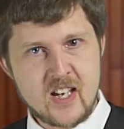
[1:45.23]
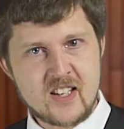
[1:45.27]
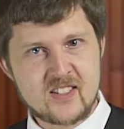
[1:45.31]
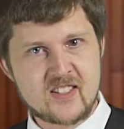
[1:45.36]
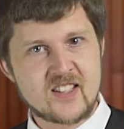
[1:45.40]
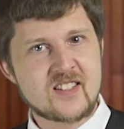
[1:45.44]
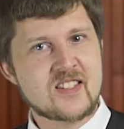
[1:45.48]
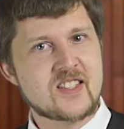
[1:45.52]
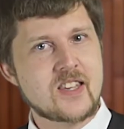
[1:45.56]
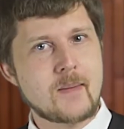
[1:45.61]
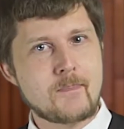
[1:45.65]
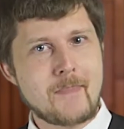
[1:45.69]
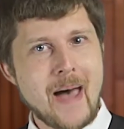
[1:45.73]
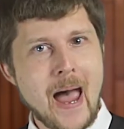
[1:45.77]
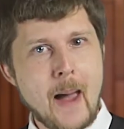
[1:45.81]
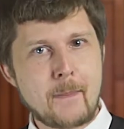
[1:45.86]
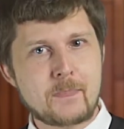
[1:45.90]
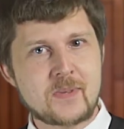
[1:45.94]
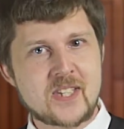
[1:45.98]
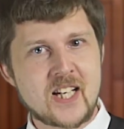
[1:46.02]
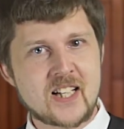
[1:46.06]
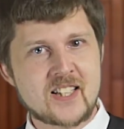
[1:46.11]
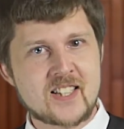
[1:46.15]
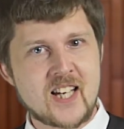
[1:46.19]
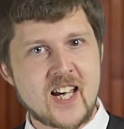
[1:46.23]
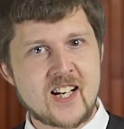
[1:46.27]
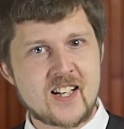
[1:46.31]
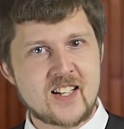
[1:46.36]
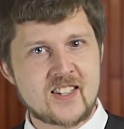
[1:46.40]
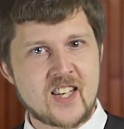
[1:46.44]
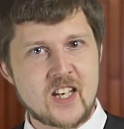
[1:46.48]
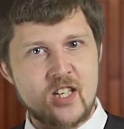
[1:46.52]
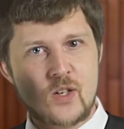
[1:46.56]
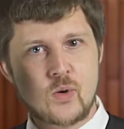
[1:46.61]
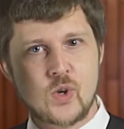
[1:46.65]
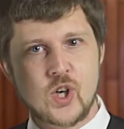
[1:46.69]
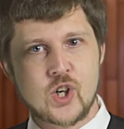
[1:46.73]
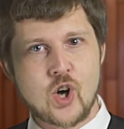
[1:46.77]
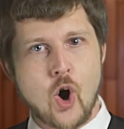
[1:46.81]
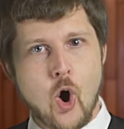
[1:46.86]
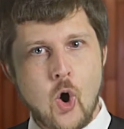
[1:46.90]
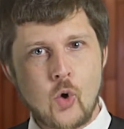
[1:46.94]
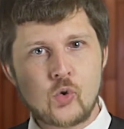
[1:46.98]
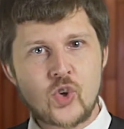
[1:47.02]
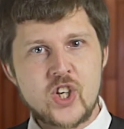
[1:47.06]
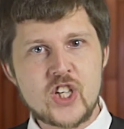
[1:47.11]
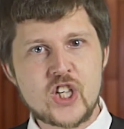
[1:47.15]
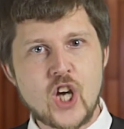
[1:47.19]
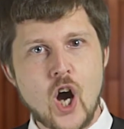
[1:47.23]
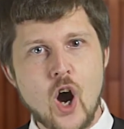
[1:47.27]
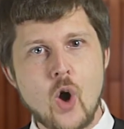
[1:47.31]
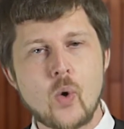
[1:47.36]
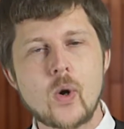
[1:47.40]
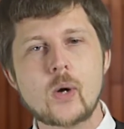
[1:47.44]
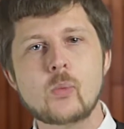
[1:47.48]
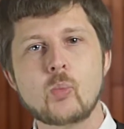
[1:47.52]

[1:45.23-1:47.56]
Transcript: since the map dictated that you could only go